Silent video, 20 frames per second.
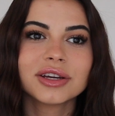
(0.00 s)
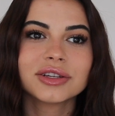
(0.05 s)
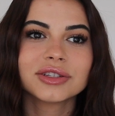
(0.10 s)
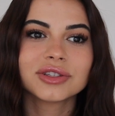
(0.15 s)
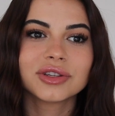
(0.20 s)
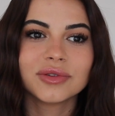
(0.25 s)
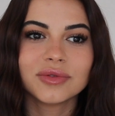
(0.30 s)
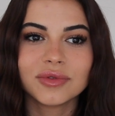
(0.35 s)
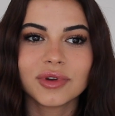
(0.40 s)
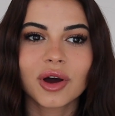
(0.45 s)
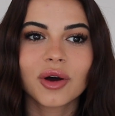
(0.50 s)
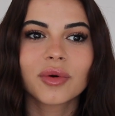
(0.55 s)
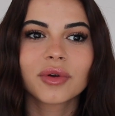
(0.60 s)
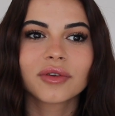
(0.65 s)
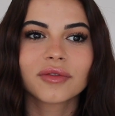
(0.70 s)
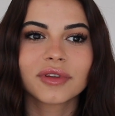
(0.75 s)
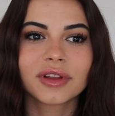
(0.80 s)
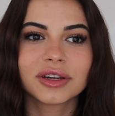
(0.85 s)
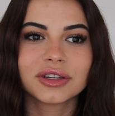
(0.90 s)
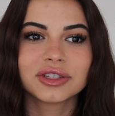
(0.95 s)
So you know what
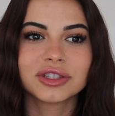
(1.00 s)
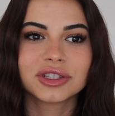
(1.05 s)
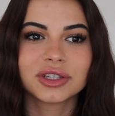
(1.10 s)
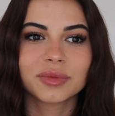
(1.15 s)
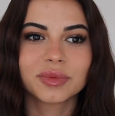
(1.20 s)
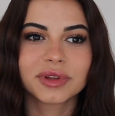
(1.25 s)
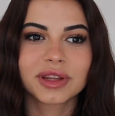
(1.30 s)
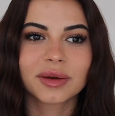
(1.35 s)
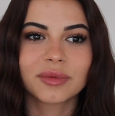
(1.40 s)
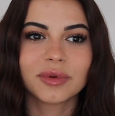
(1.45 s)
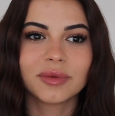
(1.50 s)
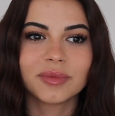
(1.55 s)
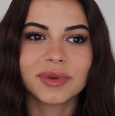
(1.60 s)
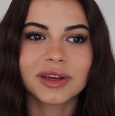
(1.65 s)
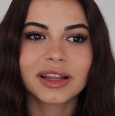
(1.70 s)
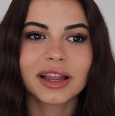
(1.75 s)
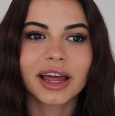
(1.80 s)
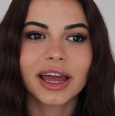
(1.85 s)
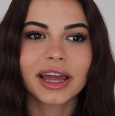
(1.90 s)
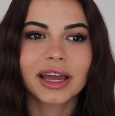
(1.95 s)
a relationship with them would
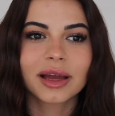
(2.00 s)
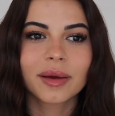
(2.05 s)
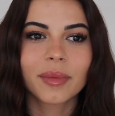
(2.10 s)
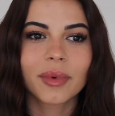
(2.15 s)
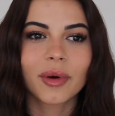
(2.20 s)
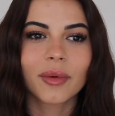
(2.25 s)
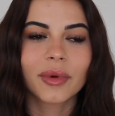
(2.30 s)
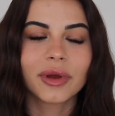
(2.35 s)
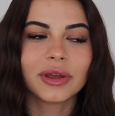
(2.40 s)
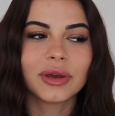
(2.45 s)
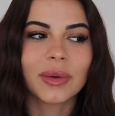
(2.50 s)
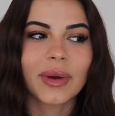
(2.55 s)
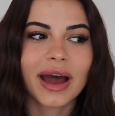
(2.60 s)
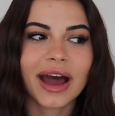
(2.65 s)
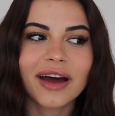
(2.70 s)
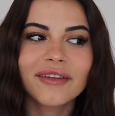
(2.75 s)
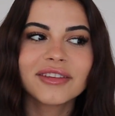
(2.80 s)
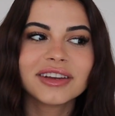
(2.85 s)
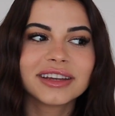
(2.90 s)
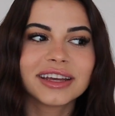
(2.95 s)
be like. But when you
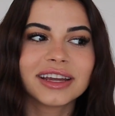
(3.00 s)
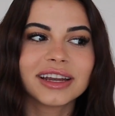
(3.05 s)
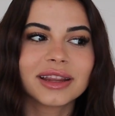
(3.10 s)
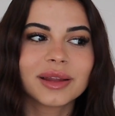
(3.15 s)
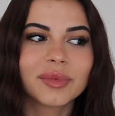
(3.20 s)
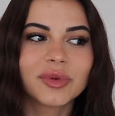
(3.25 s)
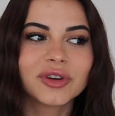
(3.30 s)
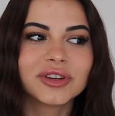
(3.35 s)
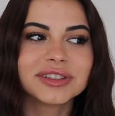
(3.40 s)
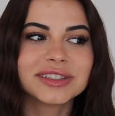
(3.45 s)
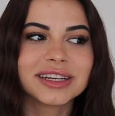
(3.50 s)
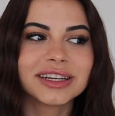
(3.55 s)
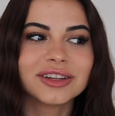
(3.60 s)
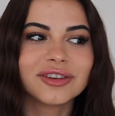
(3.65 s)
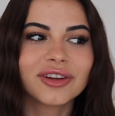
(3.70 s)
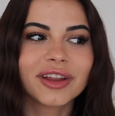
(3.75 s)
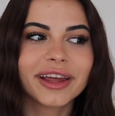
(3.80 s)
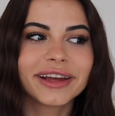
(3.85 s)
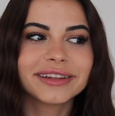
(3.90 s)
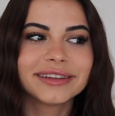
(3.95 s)
haven't dated the person,
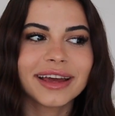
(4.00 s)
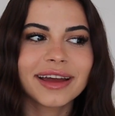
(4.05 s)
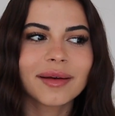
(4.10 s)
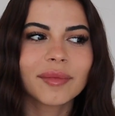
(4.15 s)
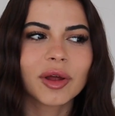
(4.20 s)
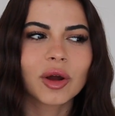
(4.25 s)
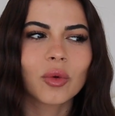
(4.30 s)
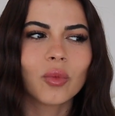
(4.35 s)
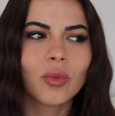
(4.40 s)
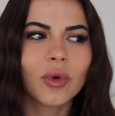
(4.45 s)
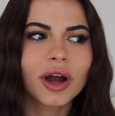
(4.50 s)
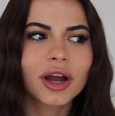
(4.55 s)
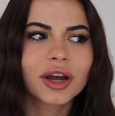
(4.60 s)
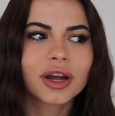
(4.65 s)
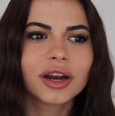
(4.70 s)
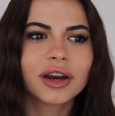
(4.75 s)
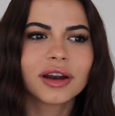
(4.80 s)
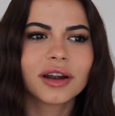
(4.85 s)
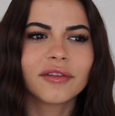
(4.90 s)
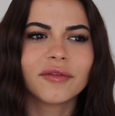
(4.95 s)
you're like, damn, like what
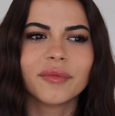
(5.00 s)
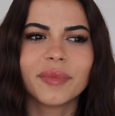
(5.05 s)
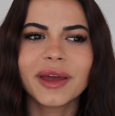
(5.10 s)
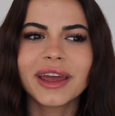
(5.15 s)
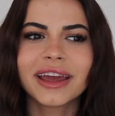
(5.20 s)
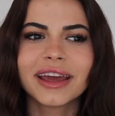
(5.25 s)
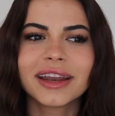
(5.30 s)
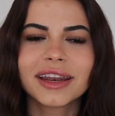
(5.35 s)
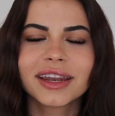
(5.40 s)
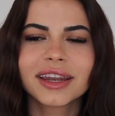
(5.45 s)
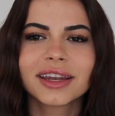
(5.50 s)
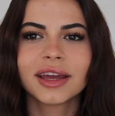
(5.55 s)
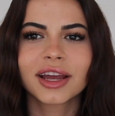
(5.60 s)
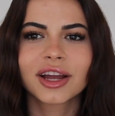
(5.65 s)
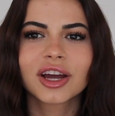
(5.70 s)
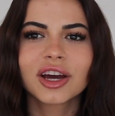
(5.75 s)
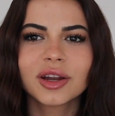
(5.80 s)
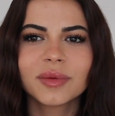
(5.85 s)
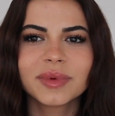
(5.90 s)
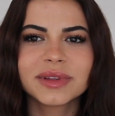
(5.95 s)
could it have been?
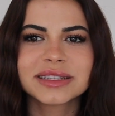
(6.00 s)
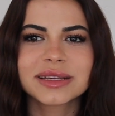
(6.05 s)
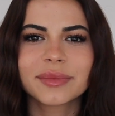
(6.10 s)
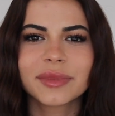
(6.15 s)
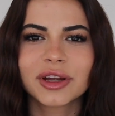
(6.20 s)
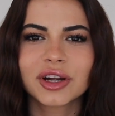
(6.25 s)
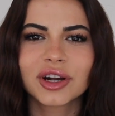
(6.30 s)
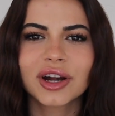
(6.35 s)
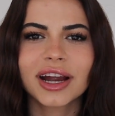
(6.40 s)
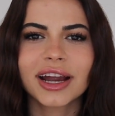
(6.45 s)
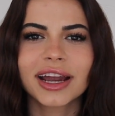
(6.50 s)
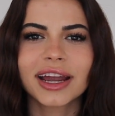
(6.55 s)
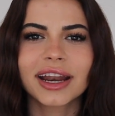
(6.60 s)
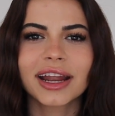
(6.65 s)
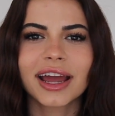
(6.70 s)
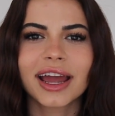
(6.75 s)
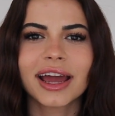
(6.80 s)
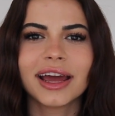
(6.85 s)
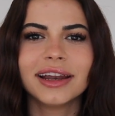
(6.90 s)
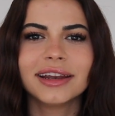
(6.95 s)
It could have been something great
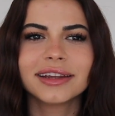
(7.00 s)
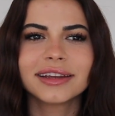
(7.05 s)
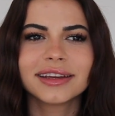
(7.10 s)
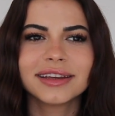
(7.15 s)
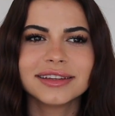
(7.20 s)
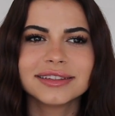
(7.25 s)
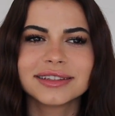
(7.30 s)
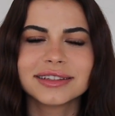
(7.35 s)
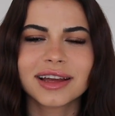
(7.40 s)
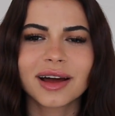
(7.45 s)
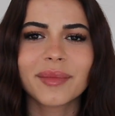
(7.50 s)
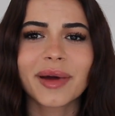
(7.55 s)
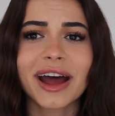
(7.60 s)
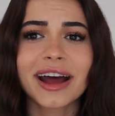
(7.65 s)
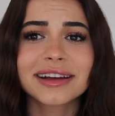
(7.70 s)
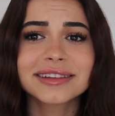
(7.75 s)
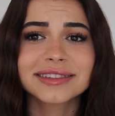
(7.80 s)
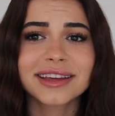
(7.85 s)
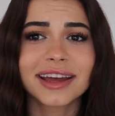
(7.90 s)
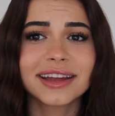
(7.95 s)
and he's a
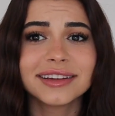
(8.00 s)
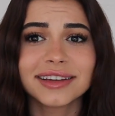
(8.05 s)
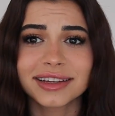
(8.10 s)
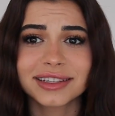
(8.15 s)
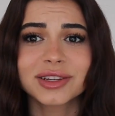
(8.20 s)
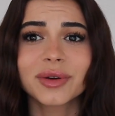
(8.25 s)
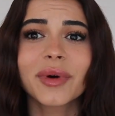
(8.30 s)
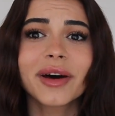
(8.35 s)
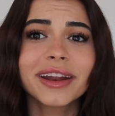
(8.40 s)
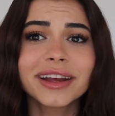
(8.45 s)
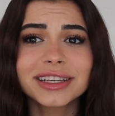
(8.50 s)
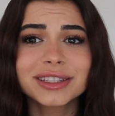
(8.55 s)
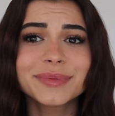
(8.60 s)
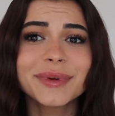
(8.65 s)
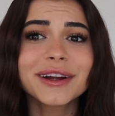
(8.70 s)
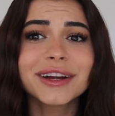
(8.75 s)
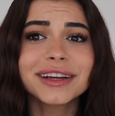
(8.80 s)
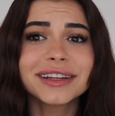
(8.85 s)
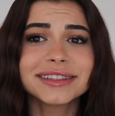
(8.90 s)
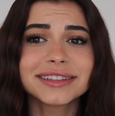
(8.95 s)
dumbass and doesn't want to
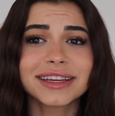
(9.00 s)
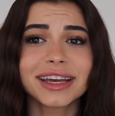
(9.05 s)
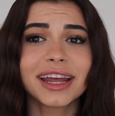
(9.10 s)
experience